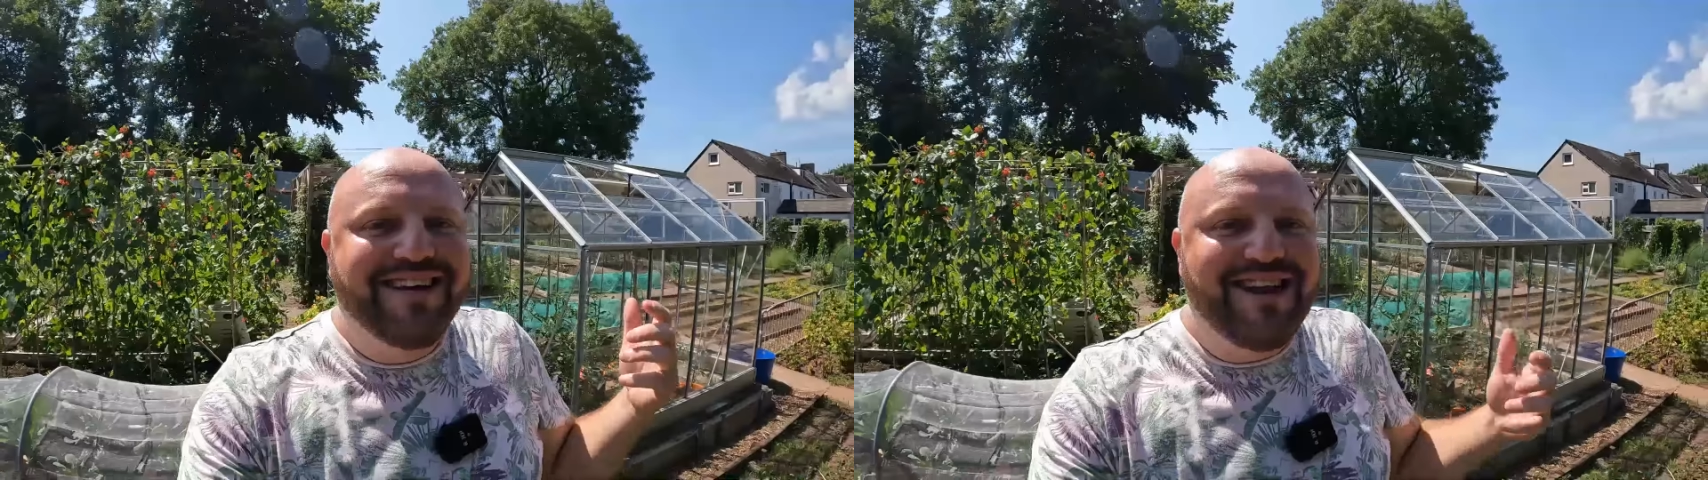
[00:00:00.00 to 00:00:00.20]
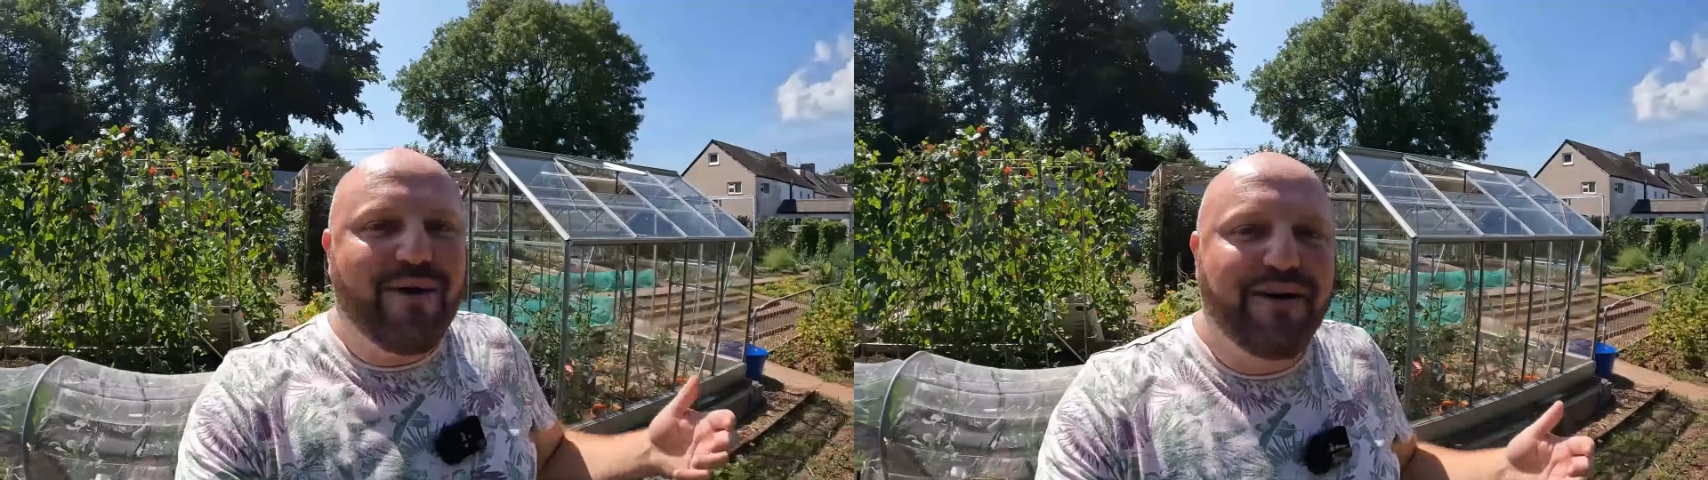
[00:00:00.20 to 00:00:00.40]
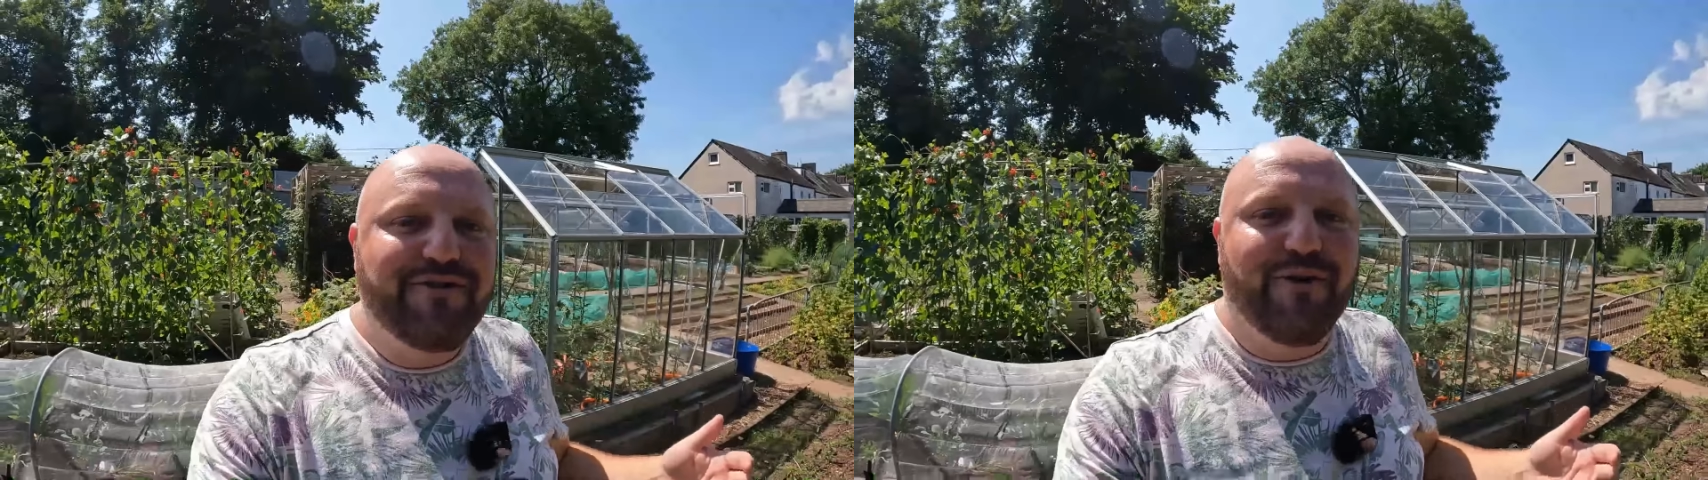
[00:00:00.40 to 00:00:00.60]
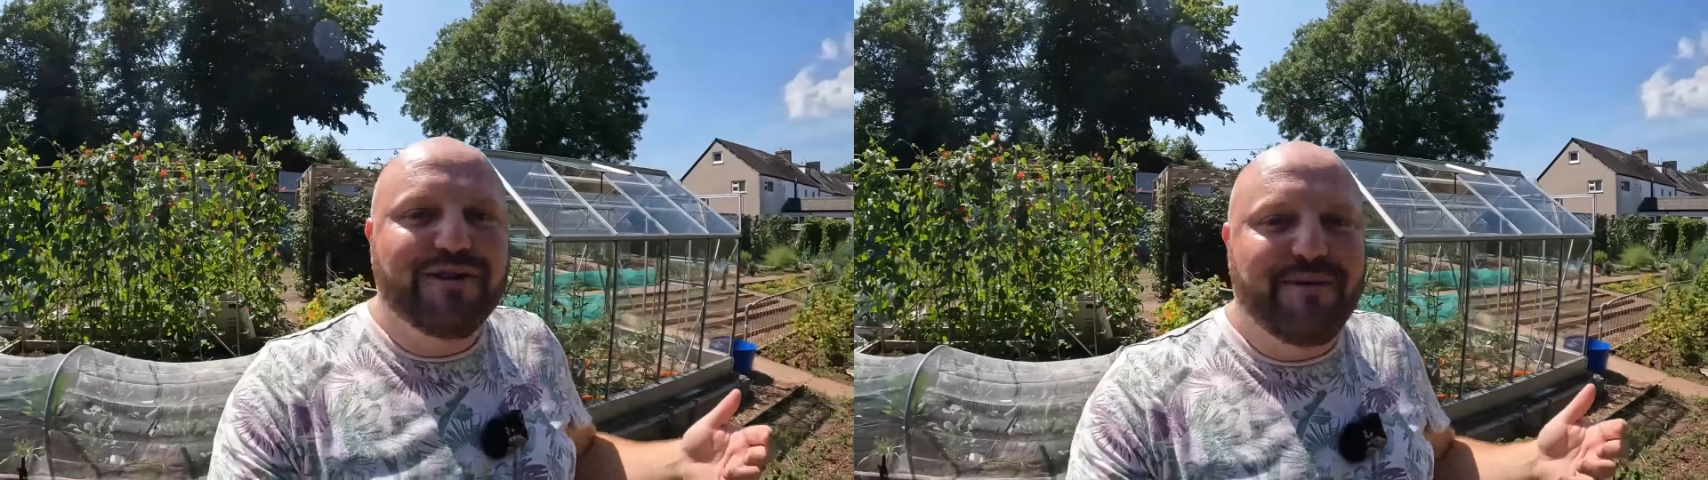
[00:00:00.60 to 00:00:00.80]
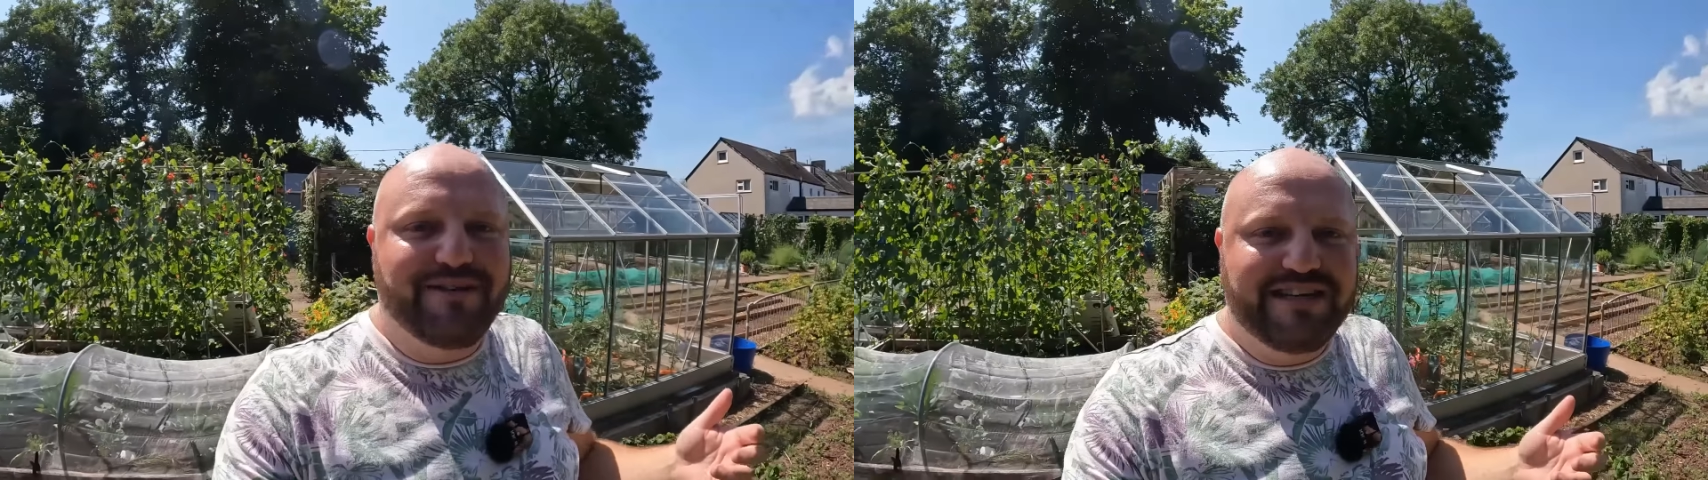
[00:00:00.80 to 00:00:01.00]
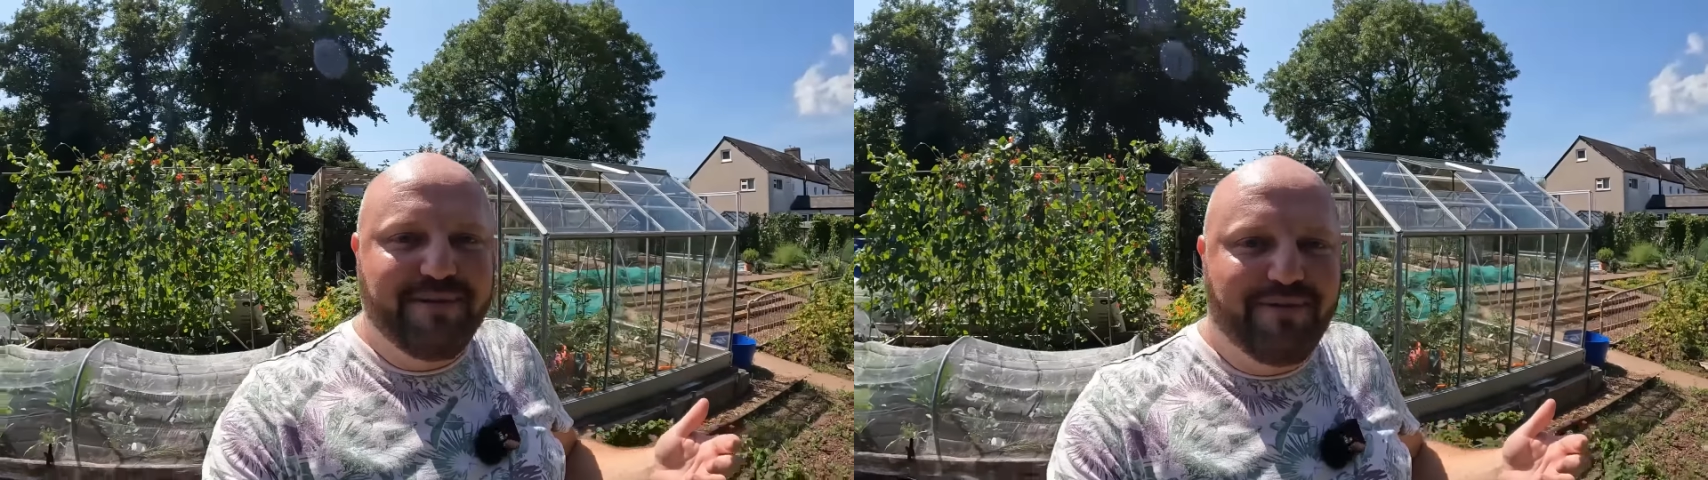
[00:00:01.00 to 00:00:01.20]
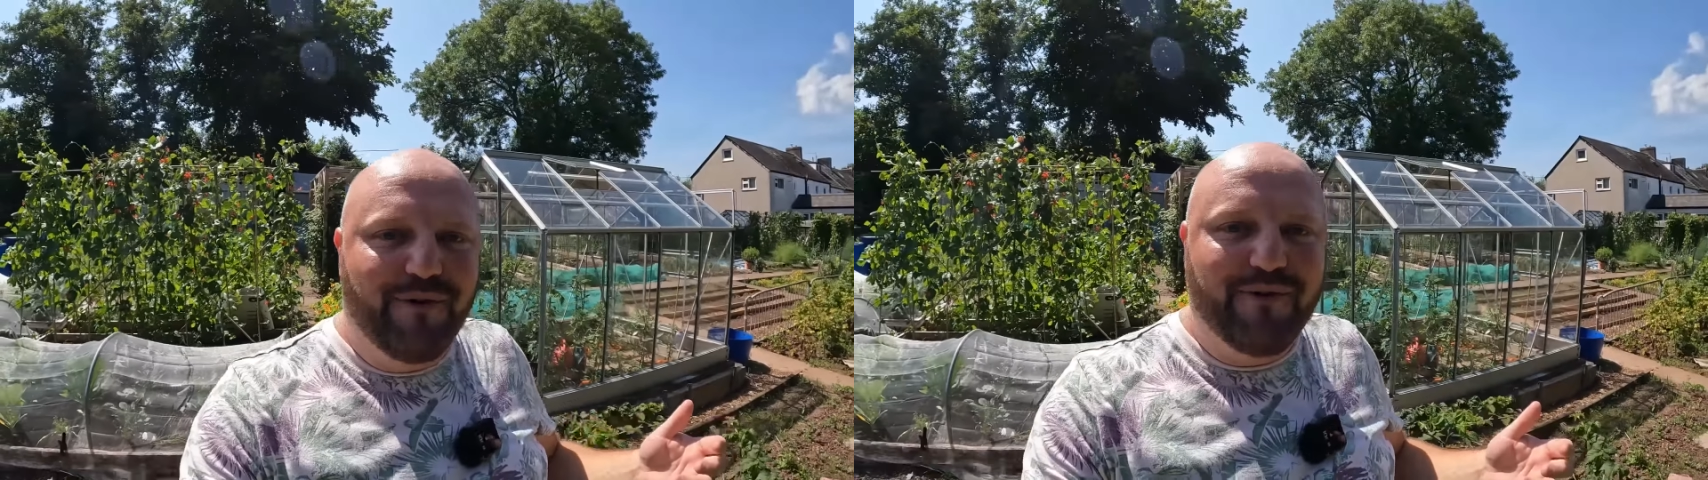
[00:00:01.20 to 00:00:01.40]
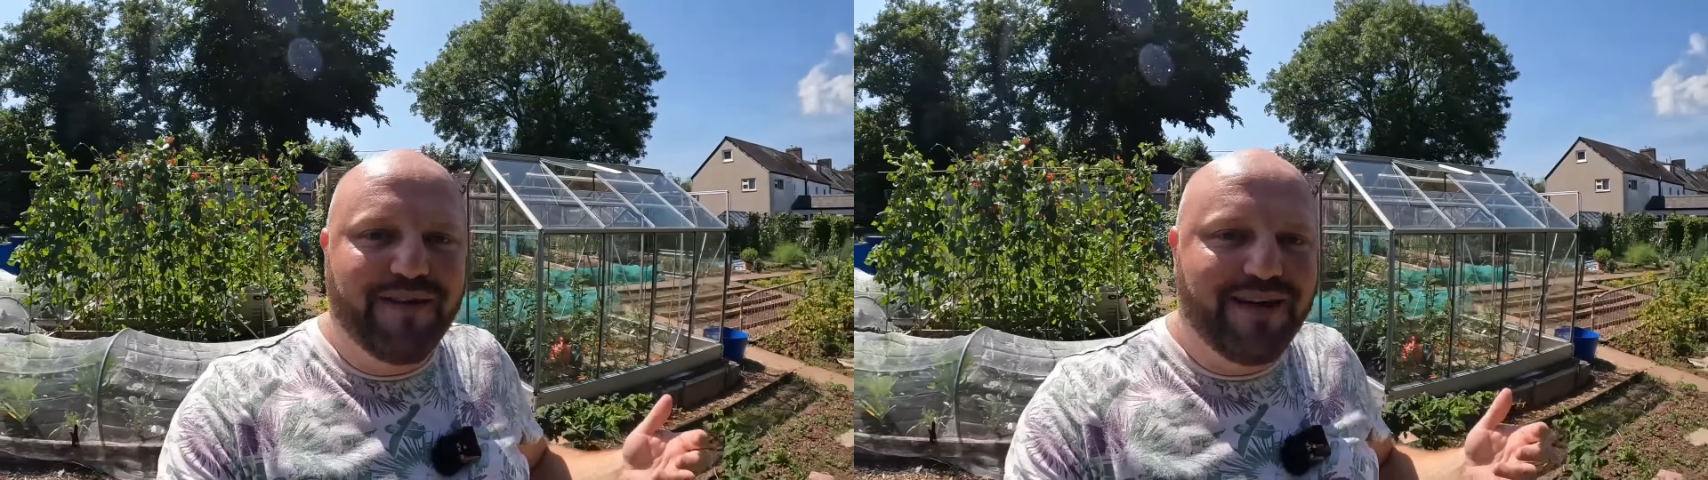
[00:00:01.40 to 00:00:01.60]
Now, I've talked about these
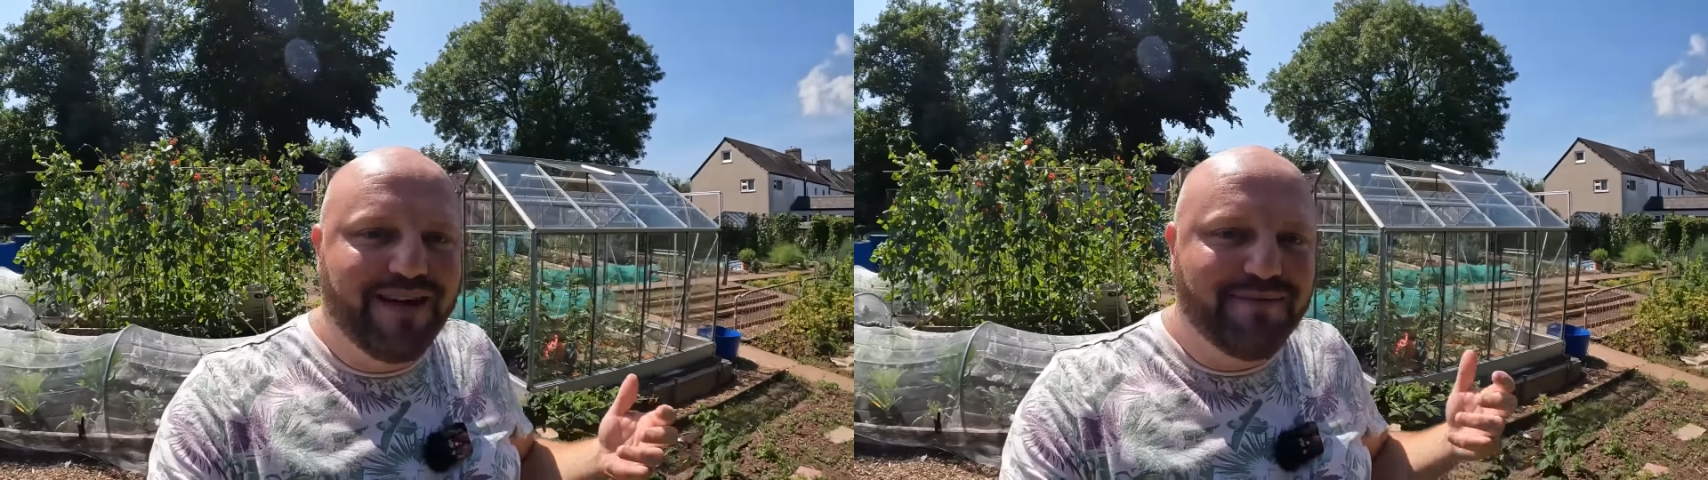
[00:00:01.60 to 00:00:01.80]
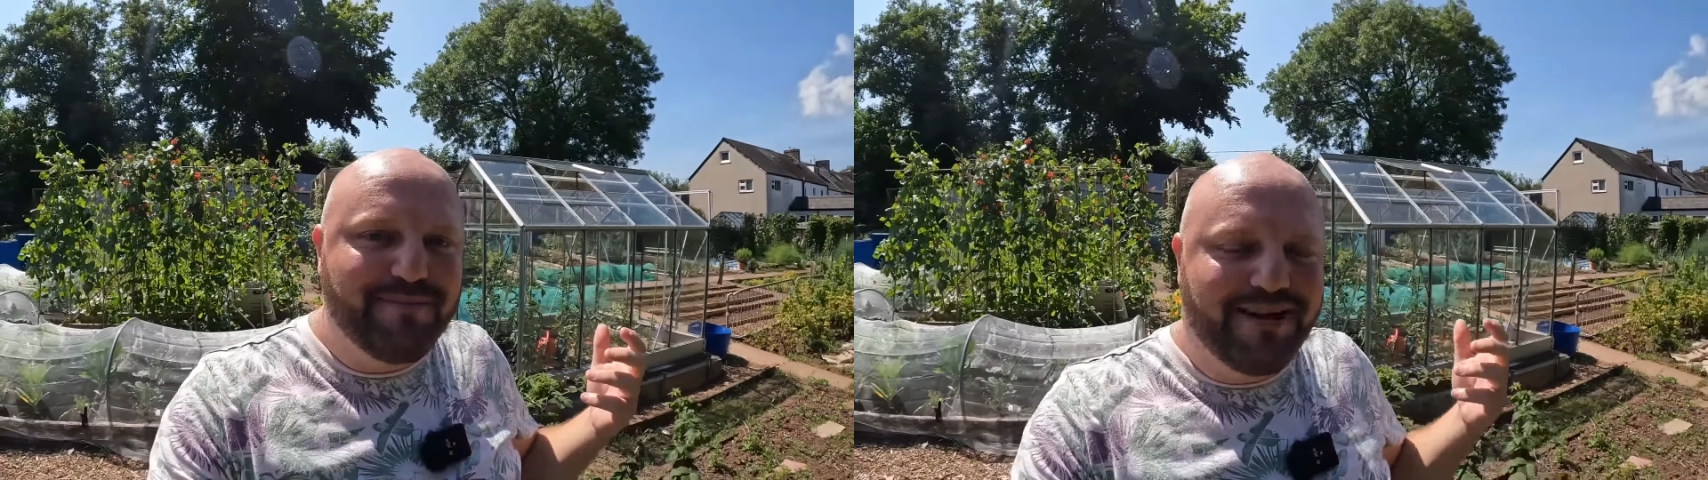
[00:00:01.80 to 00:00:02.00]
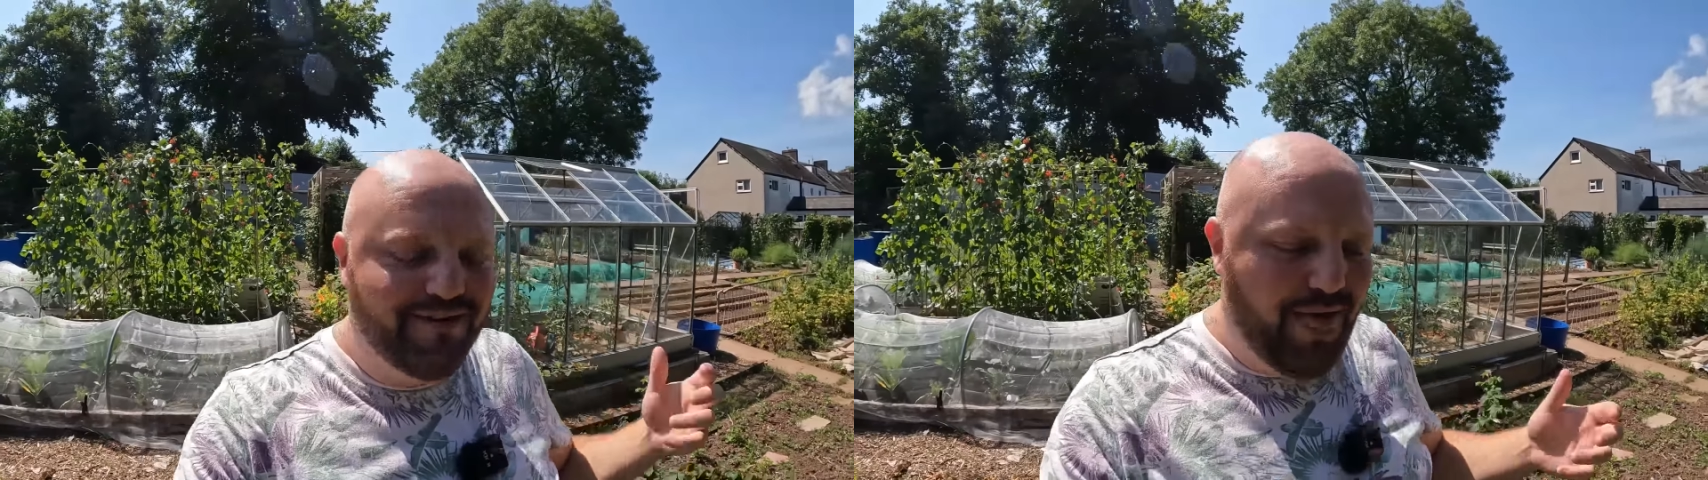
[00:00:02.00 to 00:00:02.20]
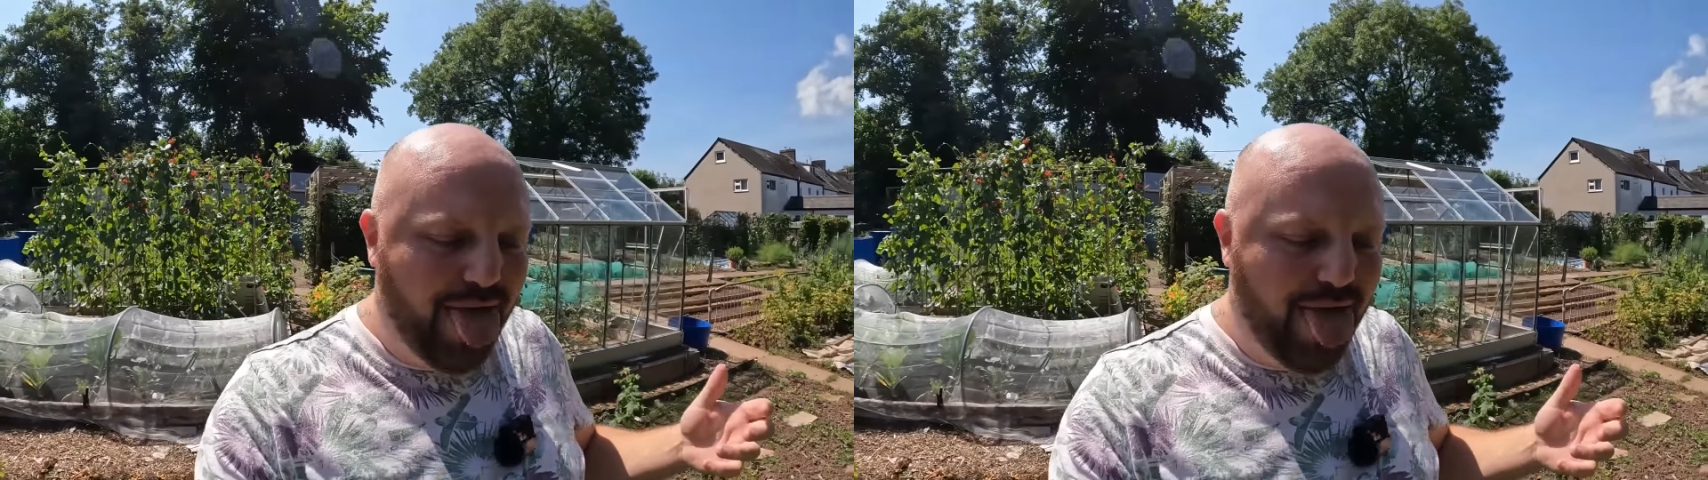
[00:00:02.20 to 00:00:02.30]
before, the, what